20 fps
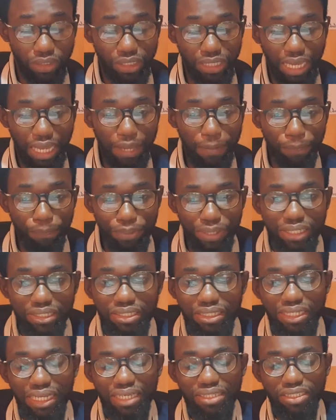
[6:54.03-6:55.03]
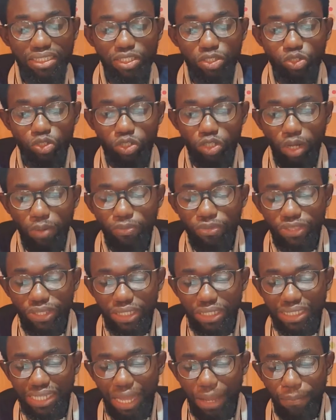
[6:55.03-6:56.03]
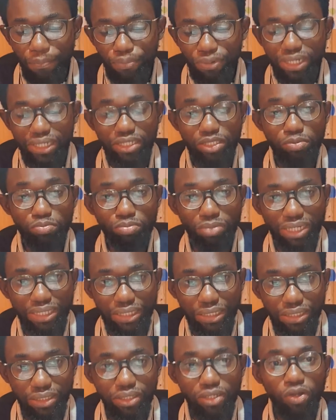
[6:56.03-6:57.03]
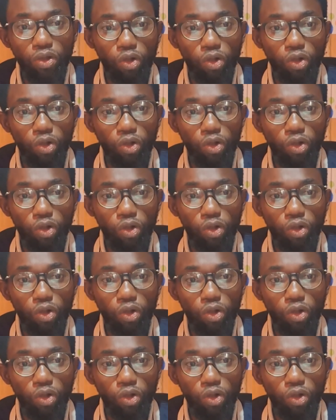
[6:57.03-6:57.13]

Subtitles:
A business is something that brings money